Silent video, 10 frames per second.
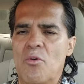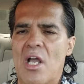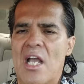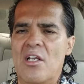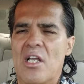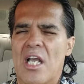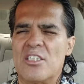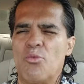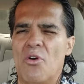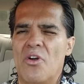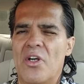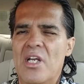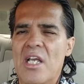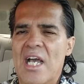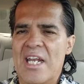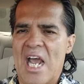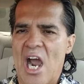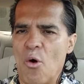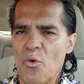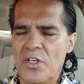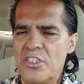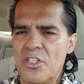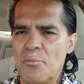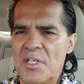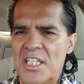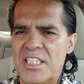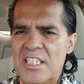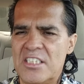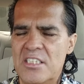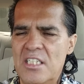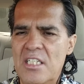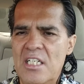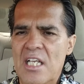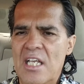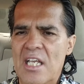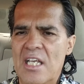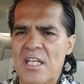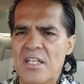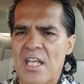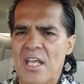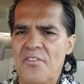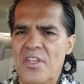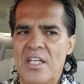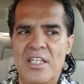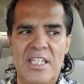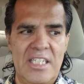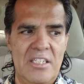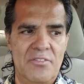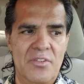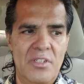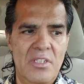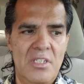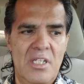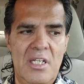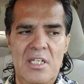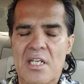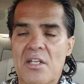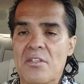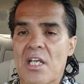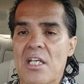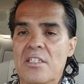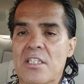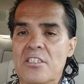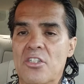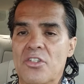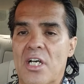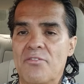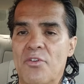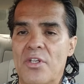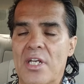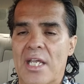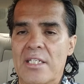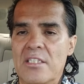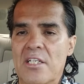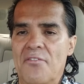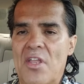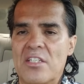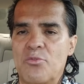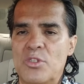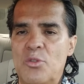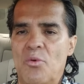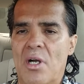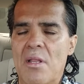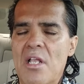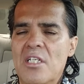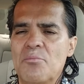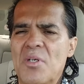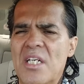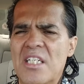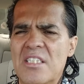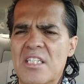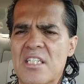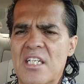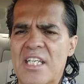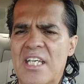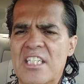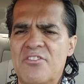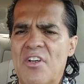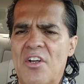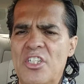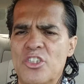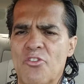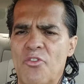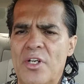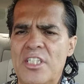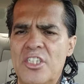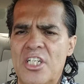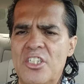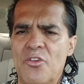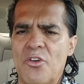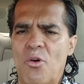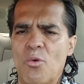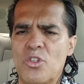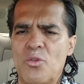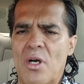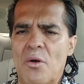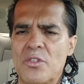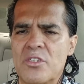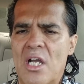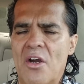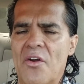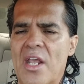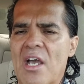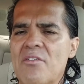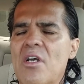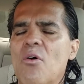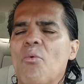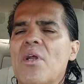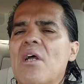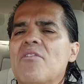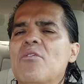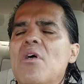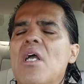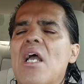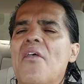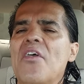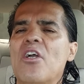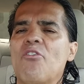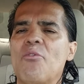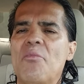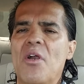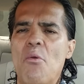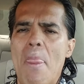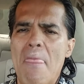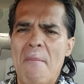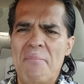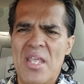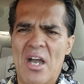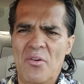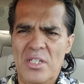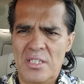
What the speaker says: as we're an hour into the meditation, and then leave, and you're done for the night if that's what you want. But again, it's very user friendly. You can do the whole 2 hours, an hour and a half, whatever, and then go from there. Now,